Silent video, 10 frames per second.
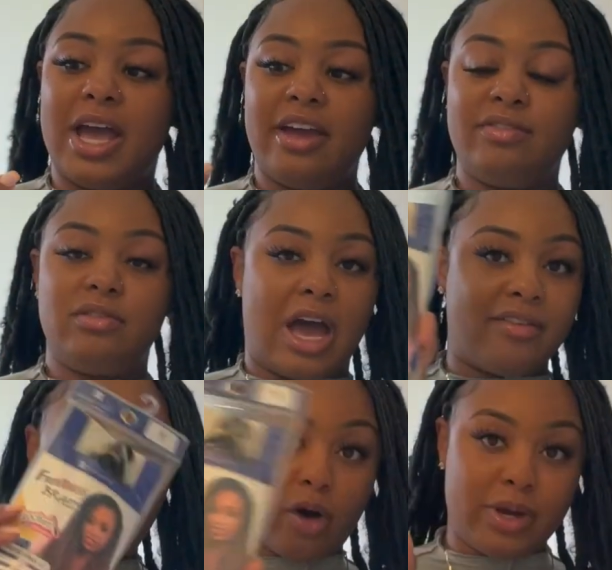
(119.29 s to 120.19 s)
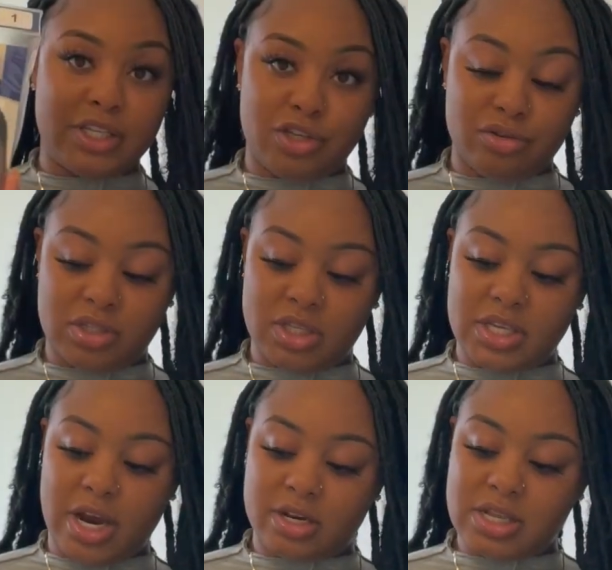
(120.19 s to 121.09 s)
have I've always used this
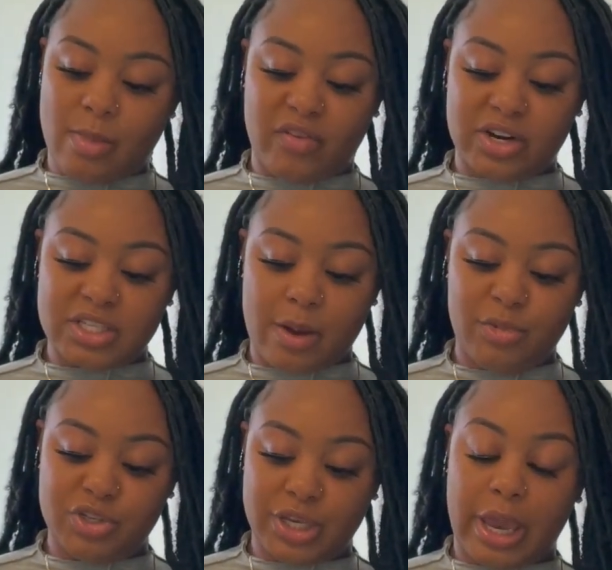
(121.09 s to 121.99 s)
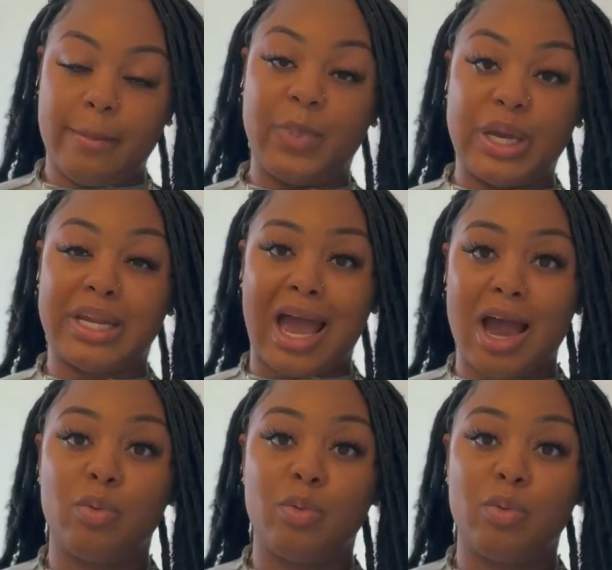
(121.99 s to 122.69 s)
hair. It's not my first time using it, but it, I